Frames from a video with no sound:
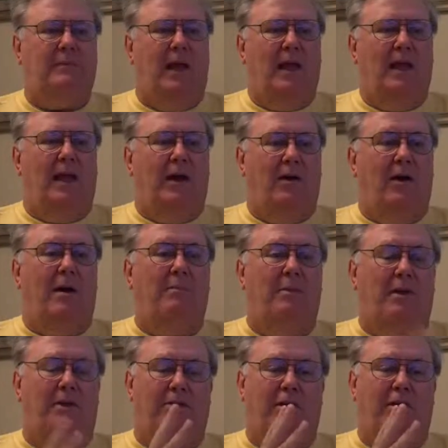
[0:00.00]
no, I'm the
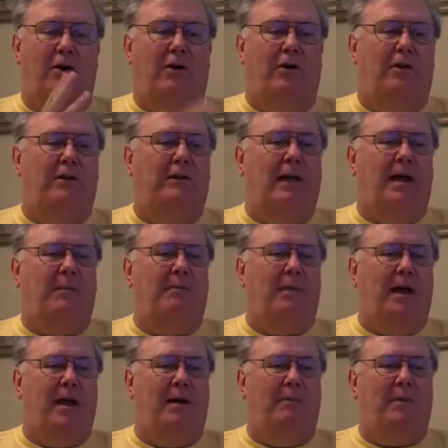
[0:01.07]
third.
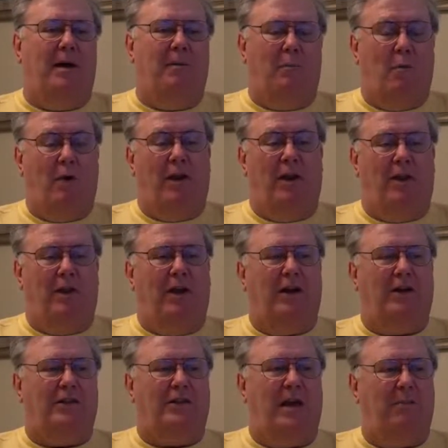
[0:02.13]
I'm one of the
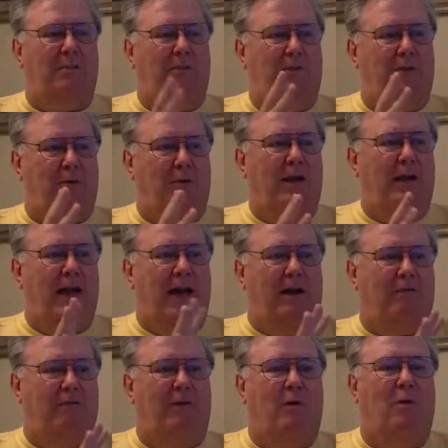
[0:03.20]
youngest. I'm three out of
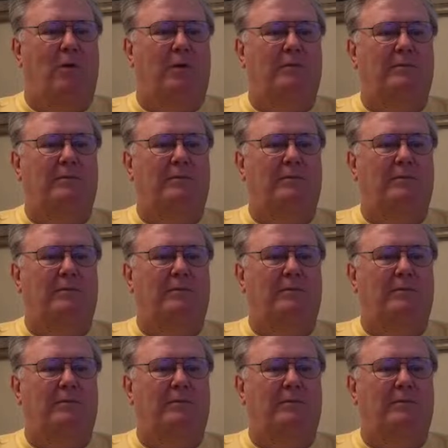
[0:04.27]
four.